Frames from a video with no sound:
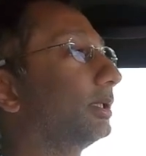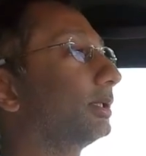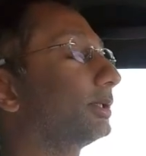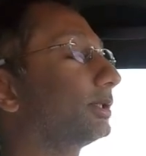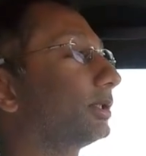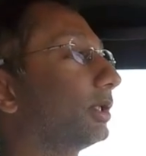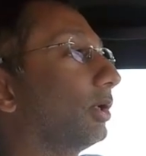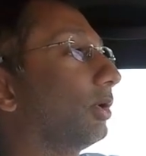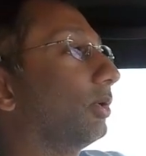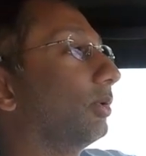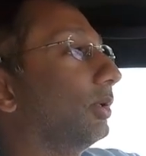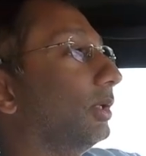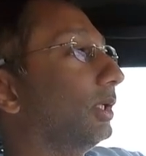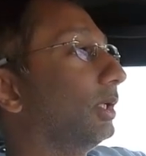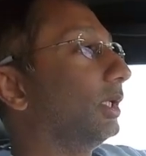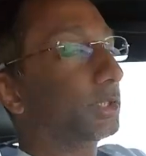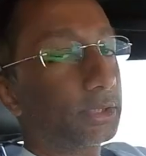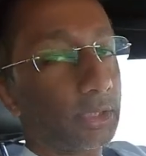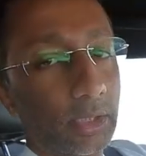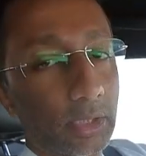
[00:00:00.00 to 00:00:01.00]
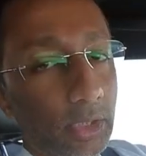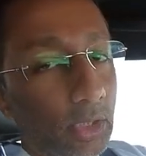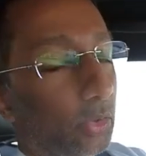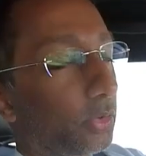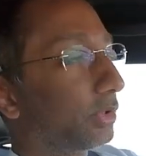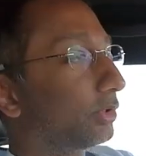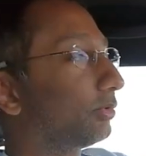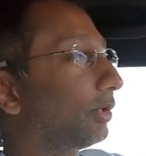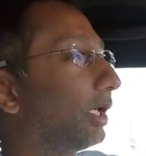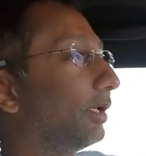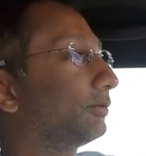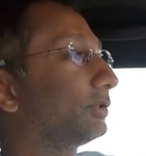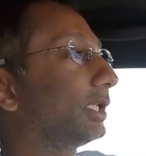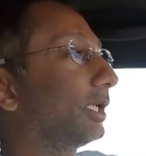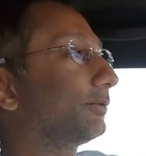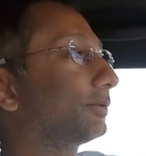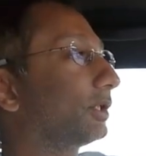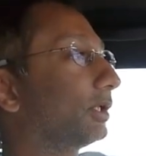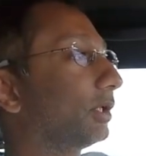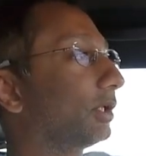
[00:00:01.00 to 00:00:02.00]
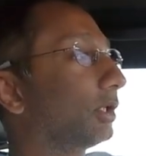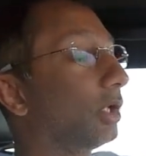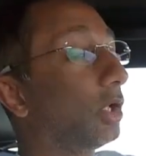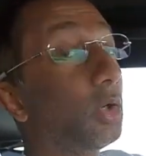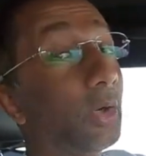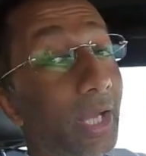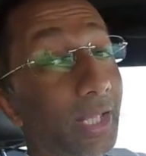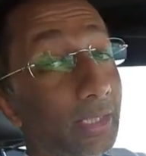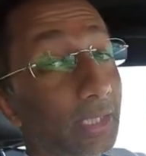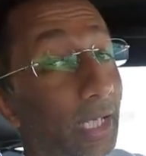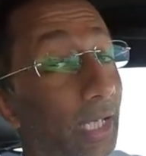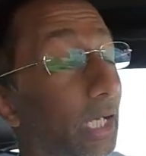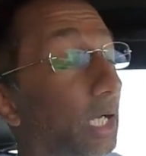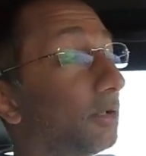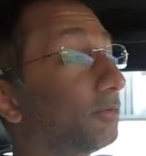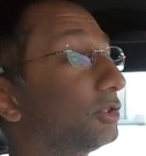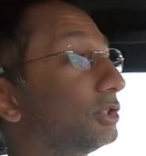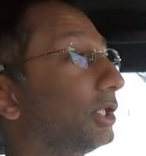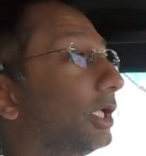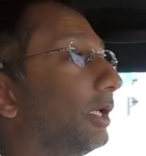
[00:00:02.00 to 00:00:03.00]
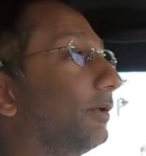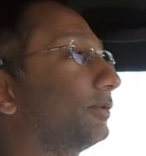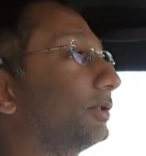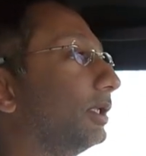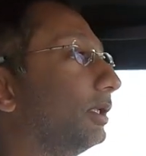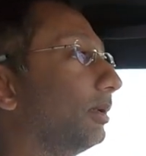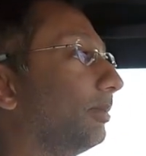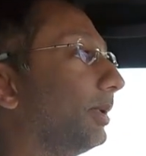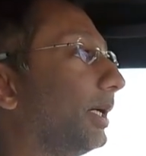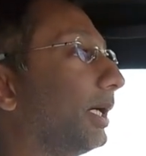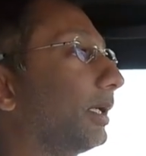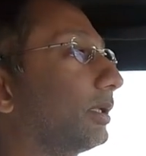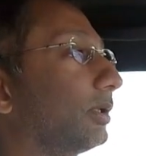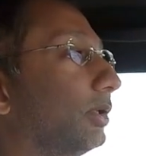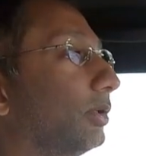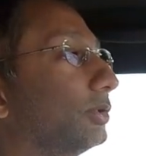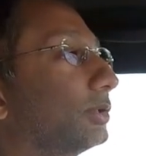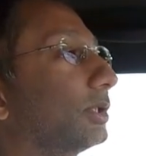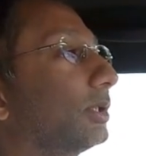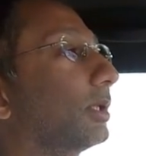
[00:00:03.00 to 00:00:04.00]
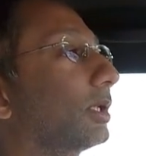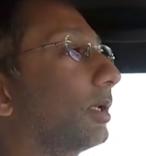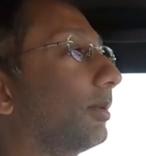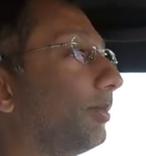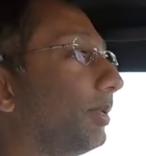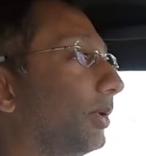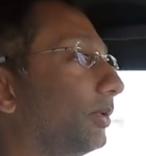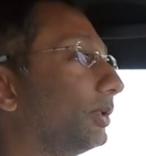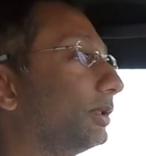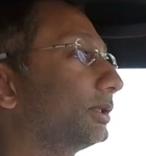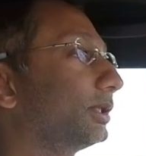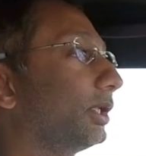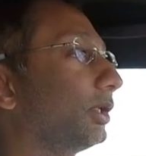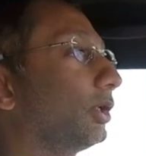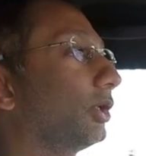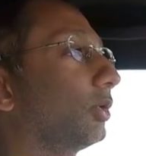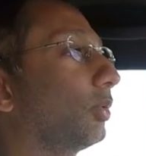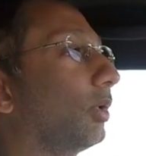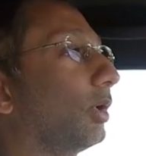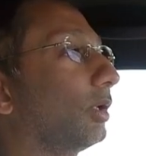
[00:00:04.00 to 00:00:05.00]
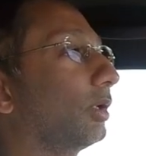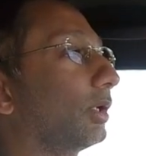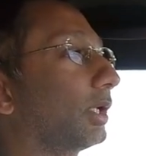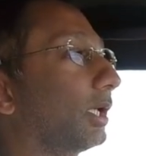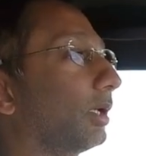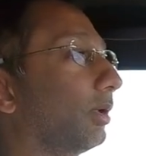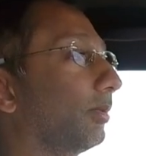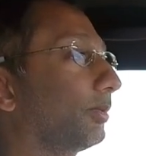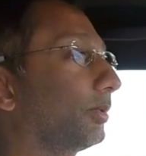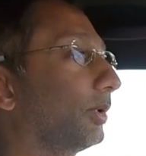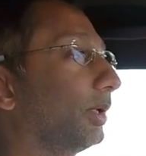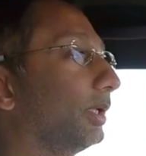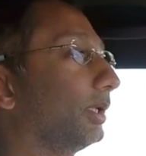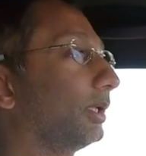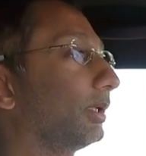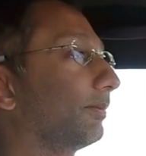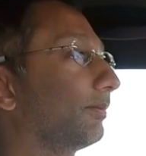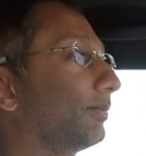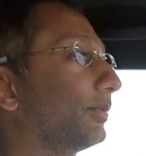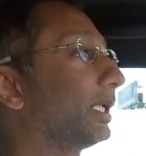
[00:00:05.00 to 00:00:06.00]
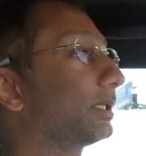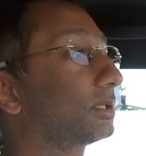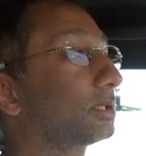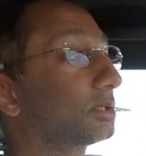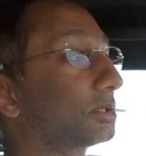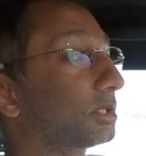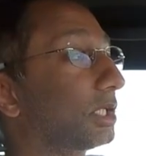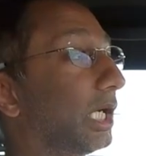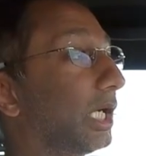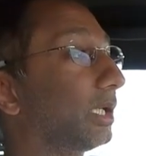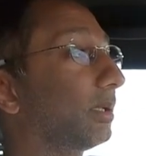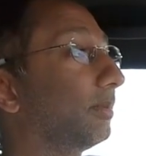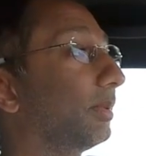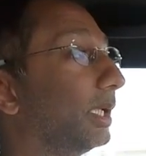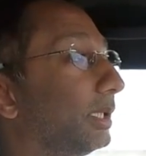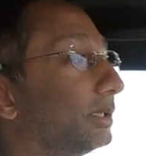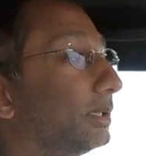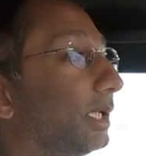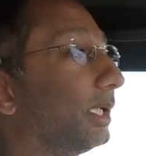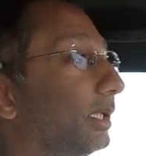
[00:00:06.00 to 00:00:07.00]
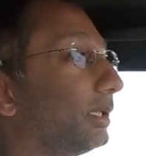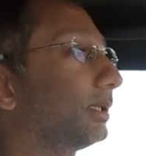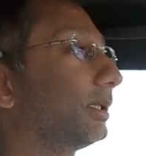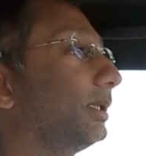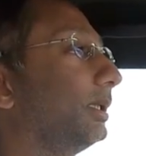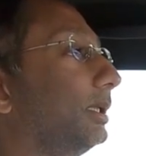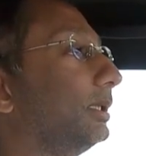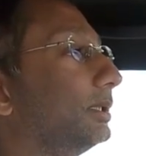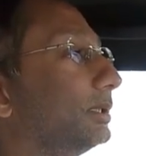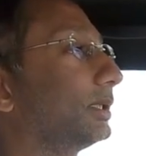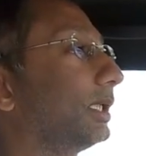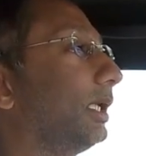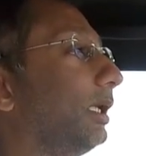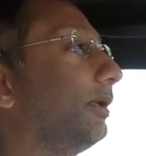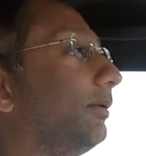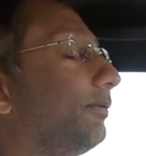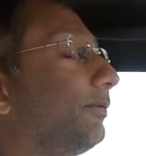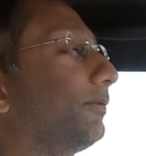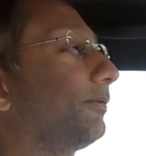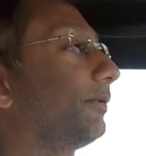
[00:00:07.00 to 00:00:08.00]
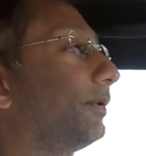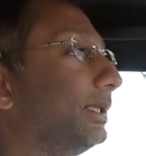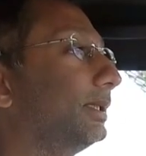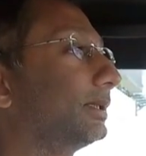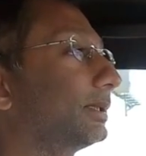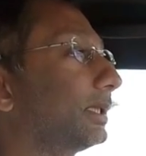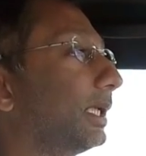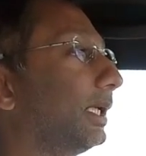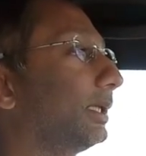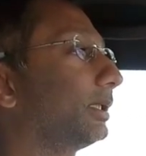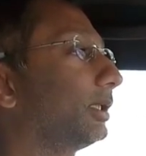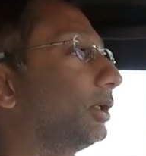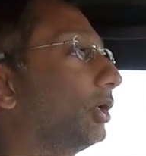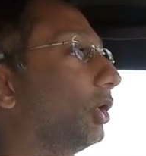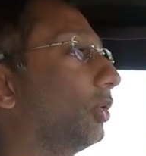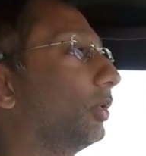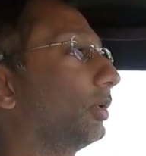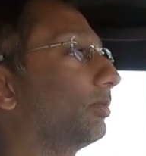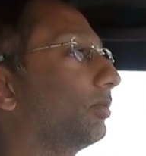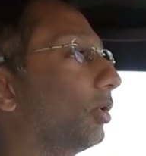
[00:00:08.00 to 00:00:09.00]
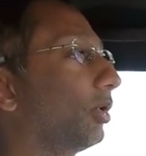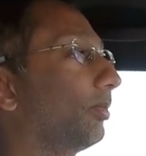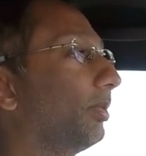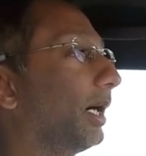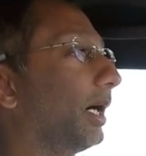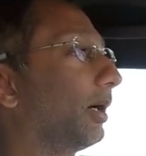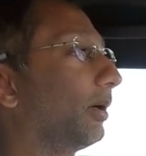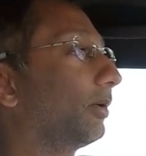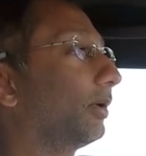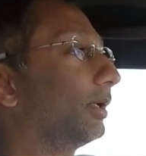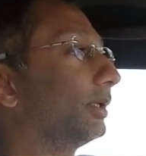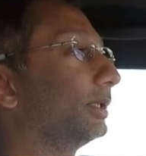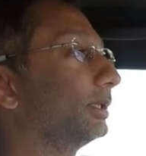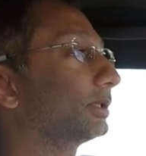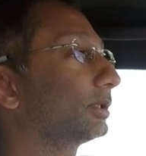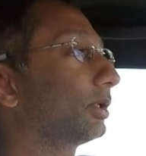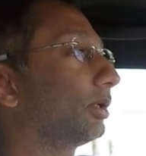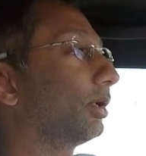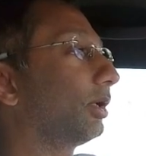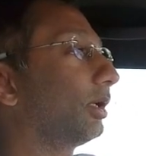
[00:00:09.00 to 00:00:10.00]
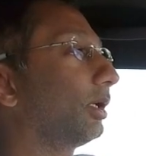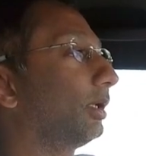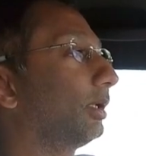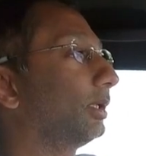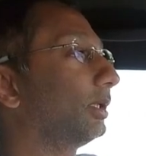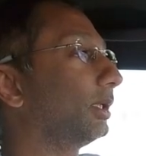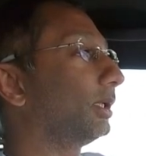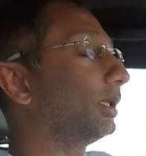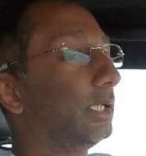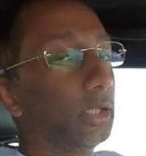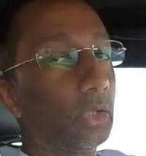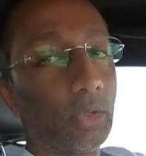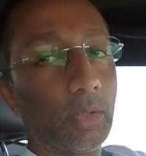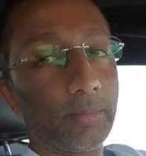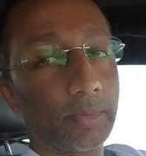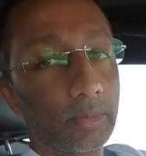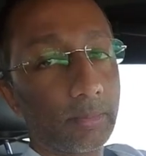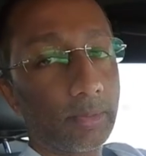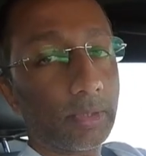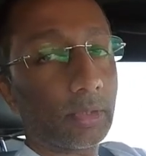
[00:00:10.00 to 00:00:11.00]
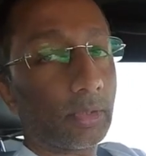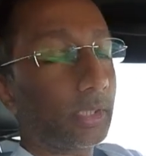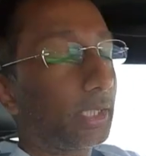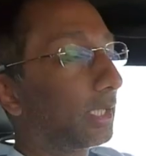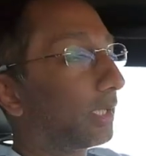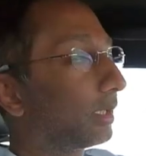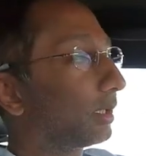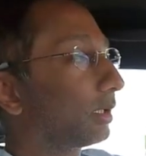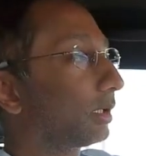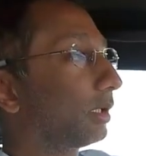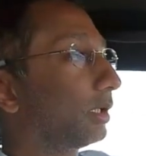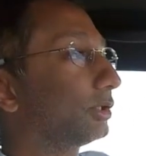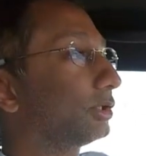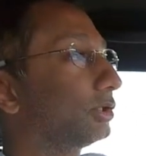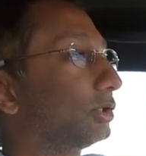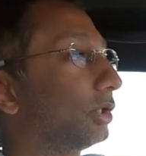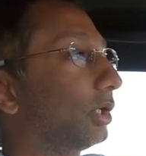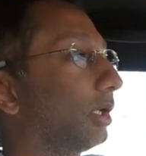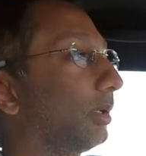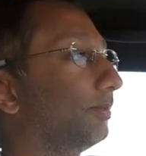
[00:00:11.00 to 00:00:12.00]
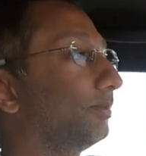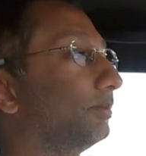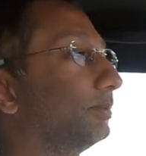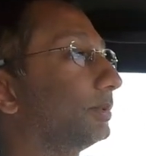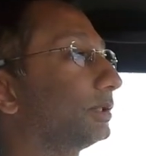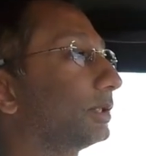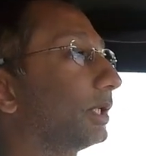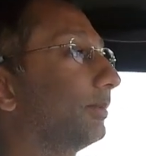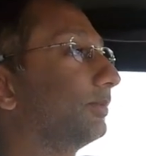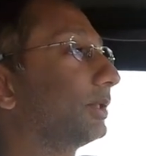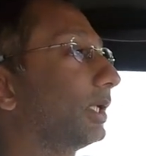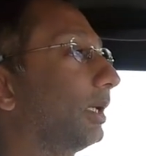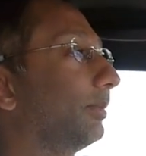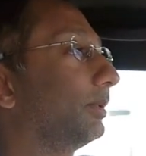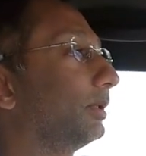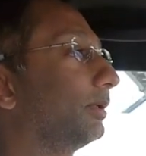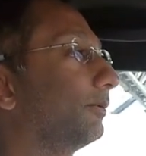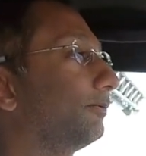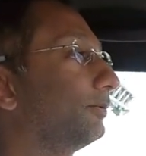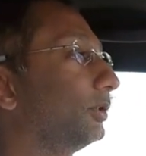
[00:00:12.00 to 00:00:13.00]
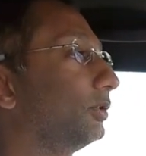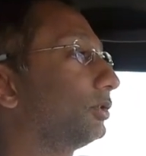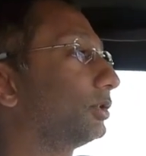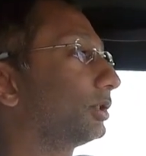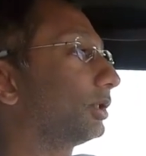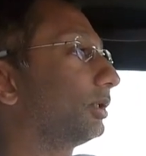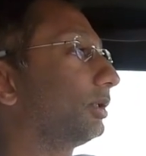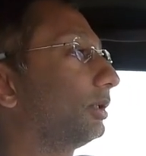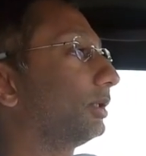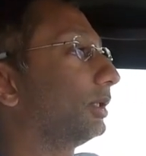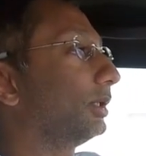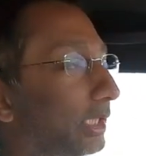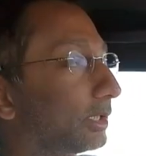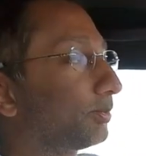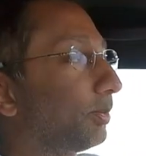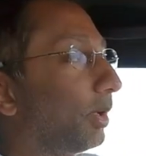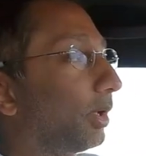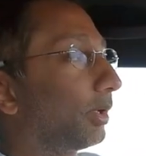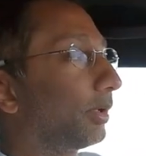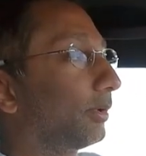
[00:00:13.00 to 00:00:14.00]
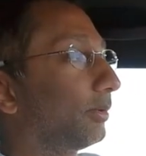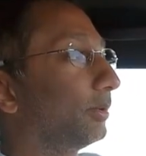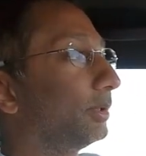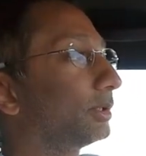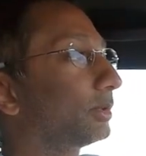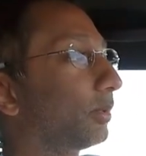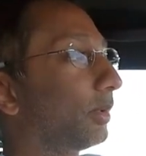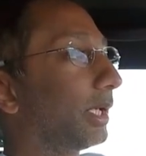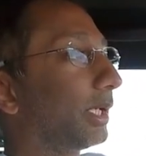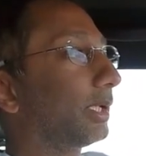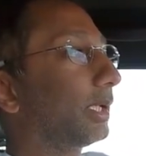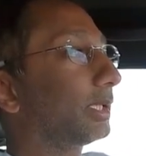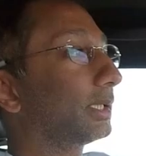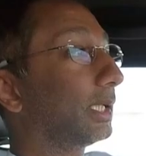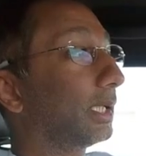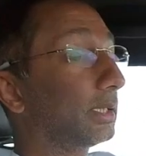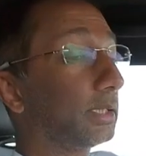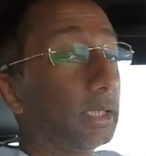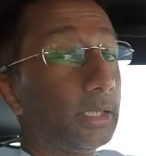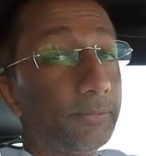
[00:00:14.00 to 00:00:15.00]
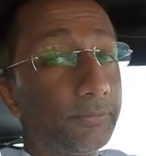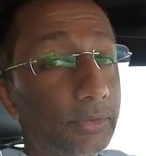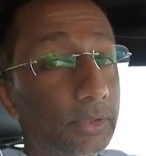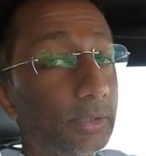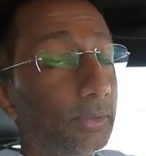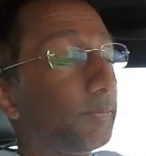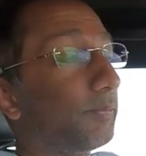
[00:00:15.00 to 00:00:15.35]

So what's going to go? The drive shaft's going to go, and the half shafts in the back. Those are the components that you're going to want to look at upgrading. That's kind of my take, is if I decide to go with more power on this car, I know I'm going to be looking at a clutch job sometime in the future. So that's part of the reason why I got that lift.